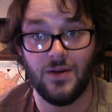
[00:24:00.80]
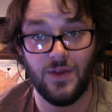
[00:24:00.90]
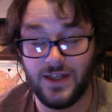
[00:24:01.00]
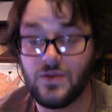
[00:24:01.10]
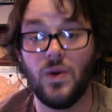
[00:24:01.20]

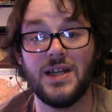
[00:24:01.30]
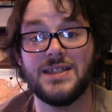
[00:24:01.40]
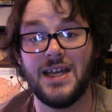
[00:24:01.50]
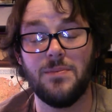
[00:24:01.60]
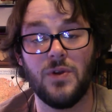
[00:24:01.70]
That's one
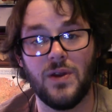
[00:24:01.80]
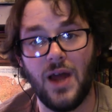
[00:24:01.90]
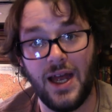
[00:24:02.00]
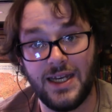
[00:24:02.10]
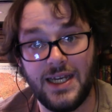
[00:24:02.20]
example
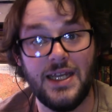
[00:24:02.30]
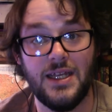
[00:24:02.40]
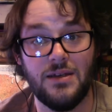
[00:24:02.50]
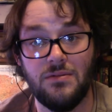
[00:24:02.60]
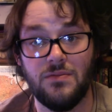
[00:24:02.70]
I
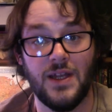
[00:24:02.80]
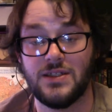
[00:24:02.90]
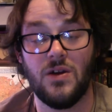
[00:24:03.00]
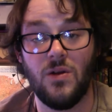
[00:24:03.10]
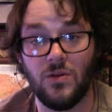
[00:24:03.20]
need.
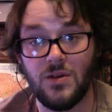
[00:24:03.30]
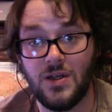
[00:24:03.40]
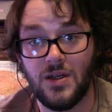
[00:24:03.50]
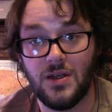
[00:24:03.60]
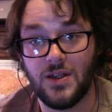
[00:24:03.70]
That's all.
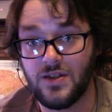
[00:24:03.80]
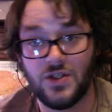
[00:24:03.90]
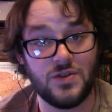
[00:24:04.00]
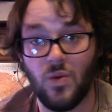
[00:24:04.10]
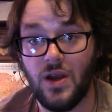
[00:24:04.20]
It's
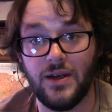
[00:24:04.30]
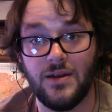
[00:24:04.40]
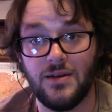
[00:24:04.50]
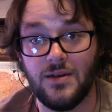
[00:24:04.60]
just one.